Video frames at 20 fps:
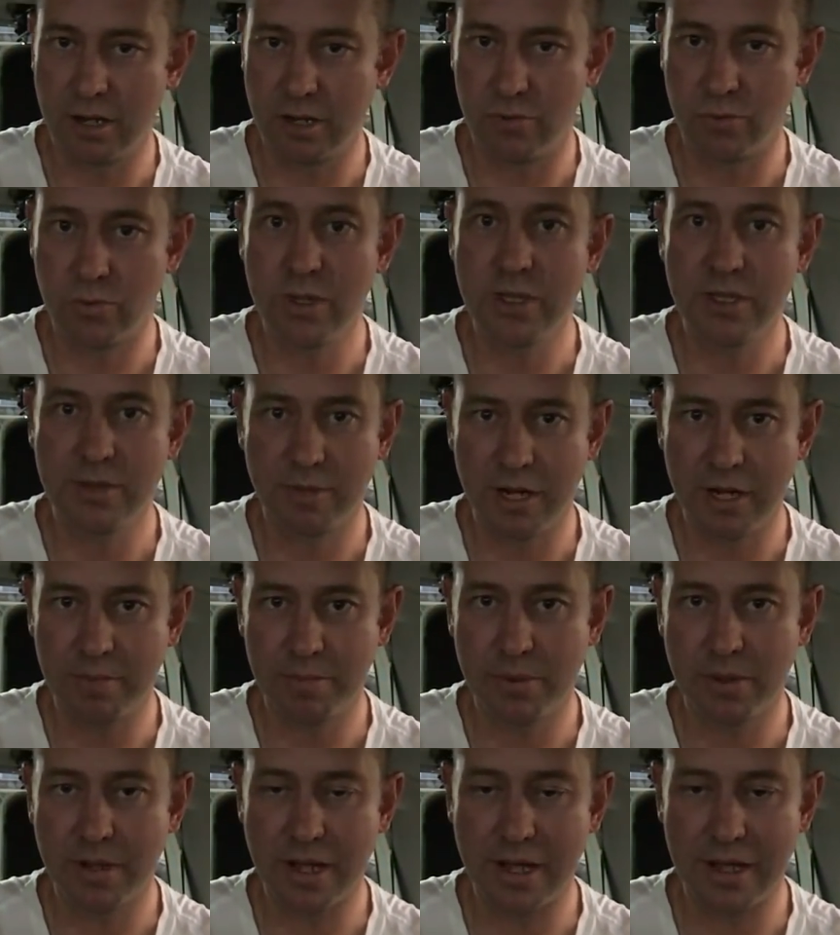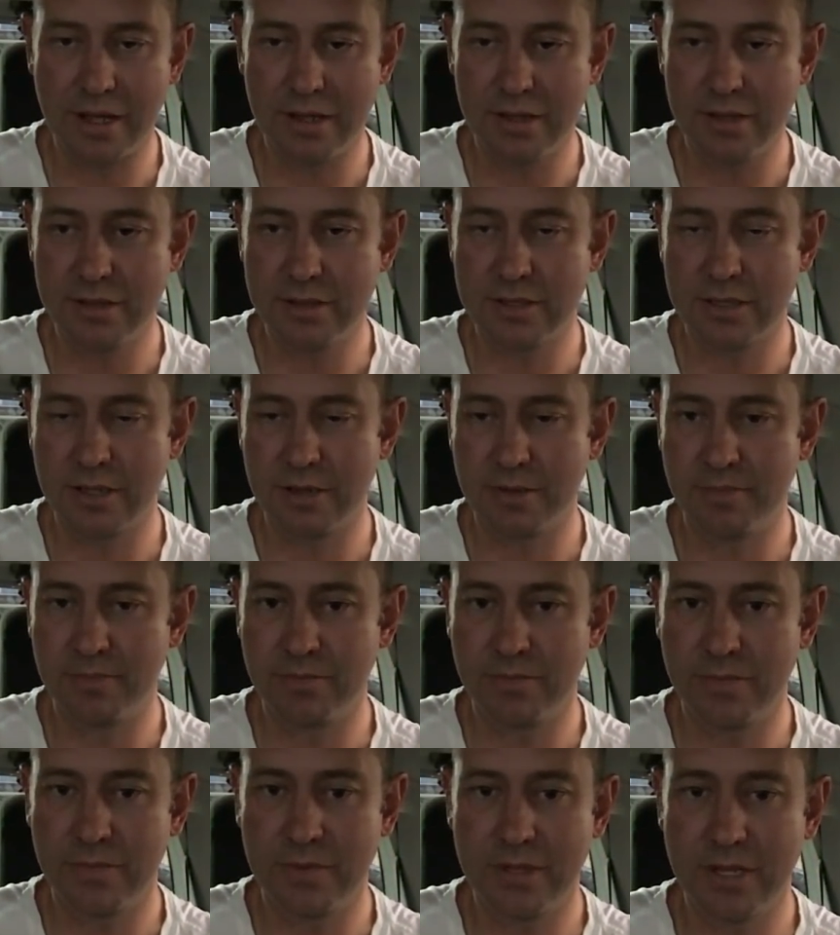ring them up, and
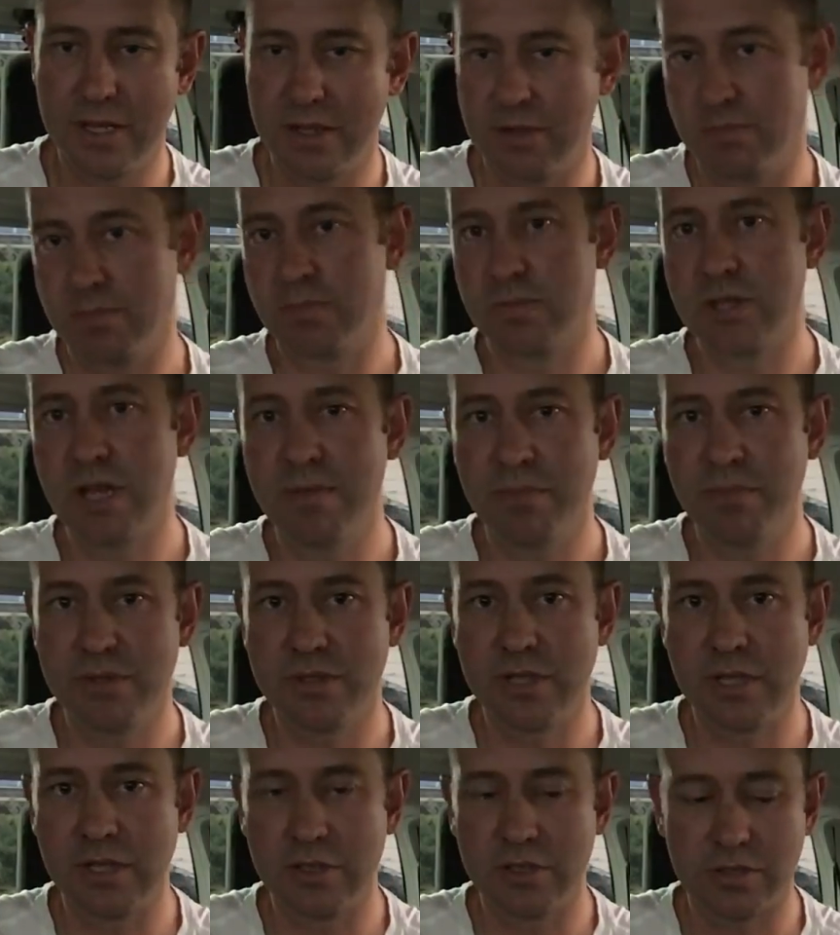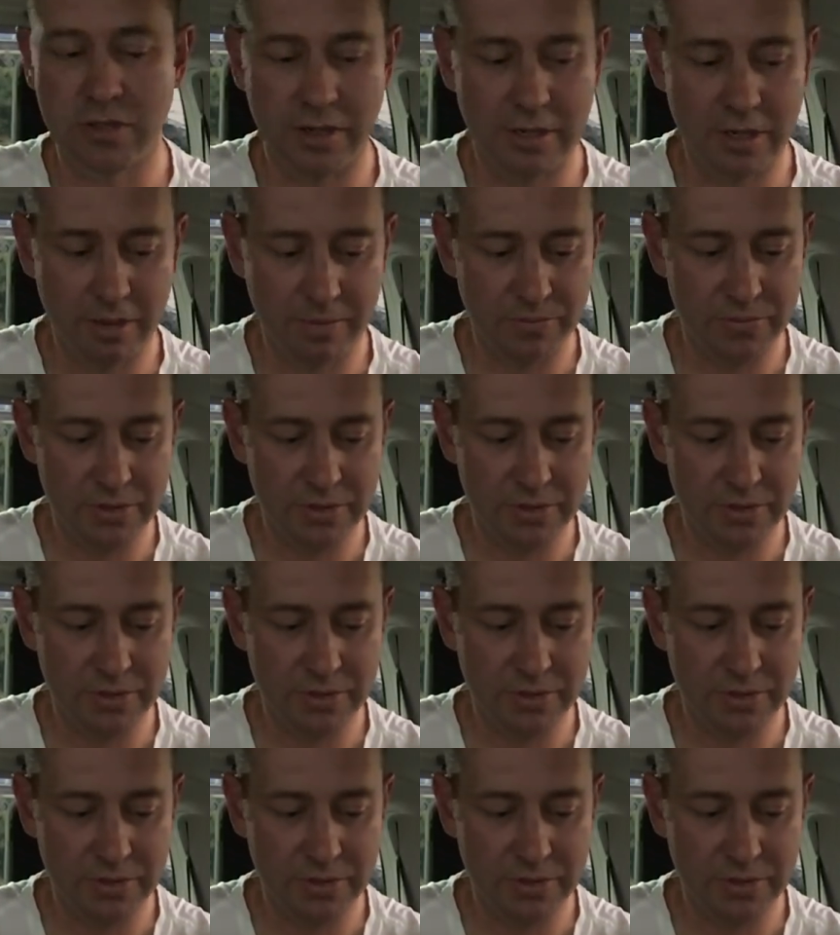yeah, 10% straight up.